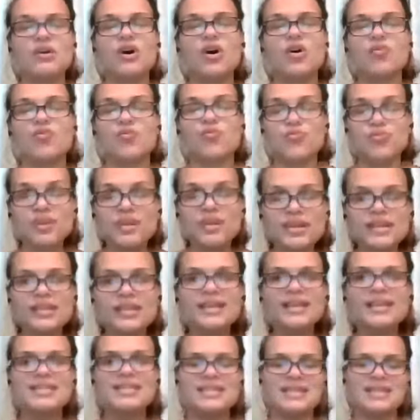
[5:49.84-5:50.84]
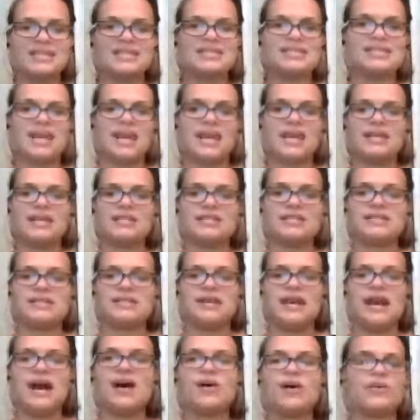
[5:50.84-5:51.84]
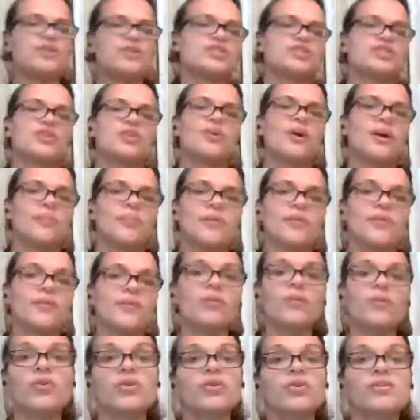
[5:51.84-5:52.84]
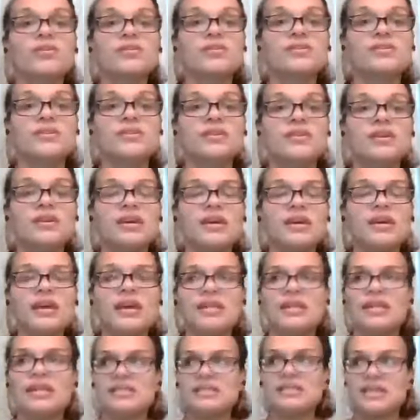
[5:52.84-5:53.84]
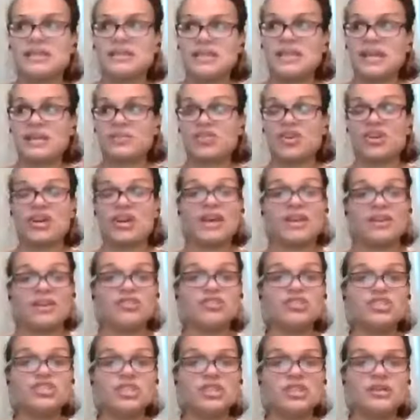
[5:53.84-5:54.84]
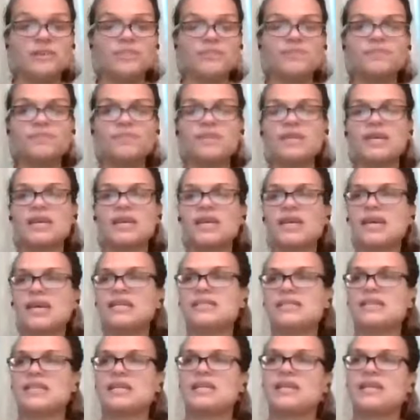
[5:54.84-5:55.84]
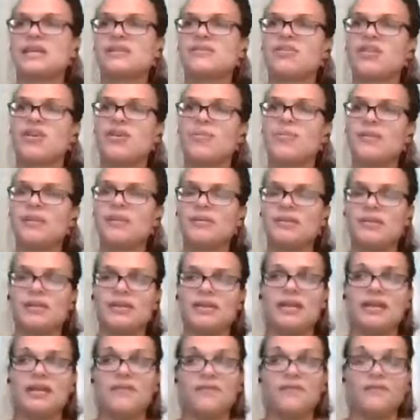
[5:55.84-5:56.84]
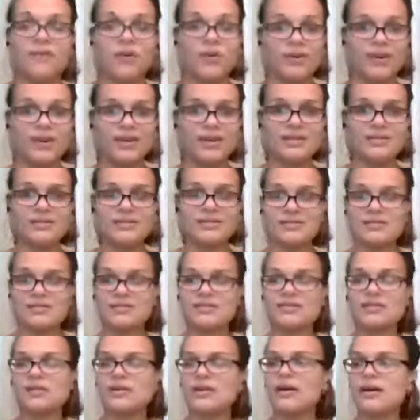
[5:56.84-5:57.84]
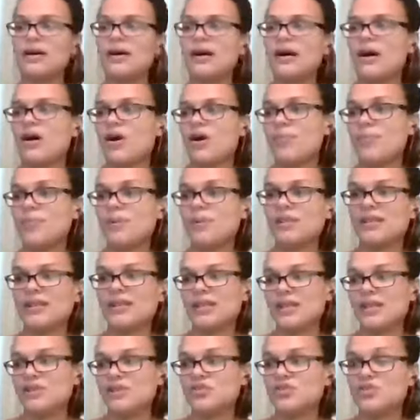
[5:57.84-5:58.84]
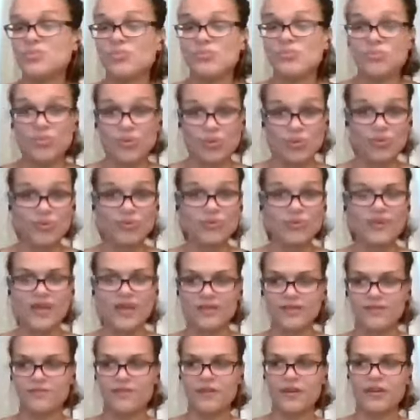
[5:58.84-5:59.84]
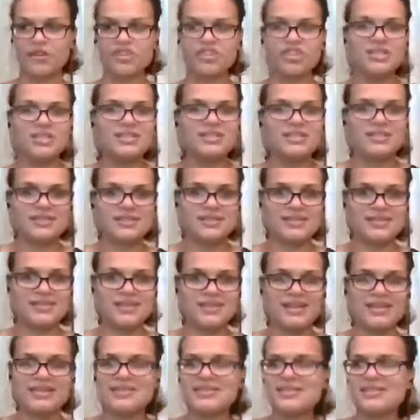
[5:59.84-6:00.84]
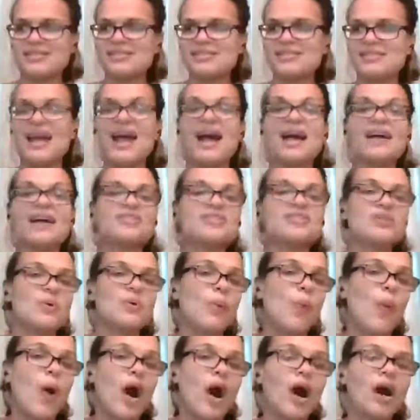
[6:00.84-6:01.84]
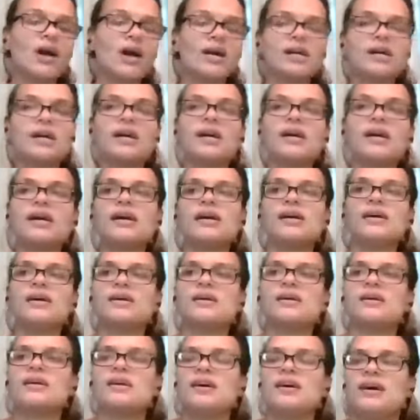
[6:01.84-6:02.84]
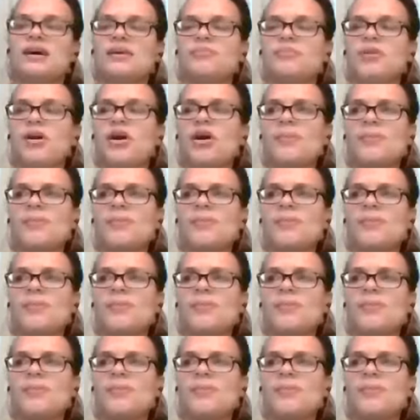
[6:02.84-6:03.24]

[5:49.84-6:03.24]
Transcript: really dictate how we show up in the world. It dictates our energy, it dictates our ability to focus, our ability to move and function, to sit, to stand, to walk, um, our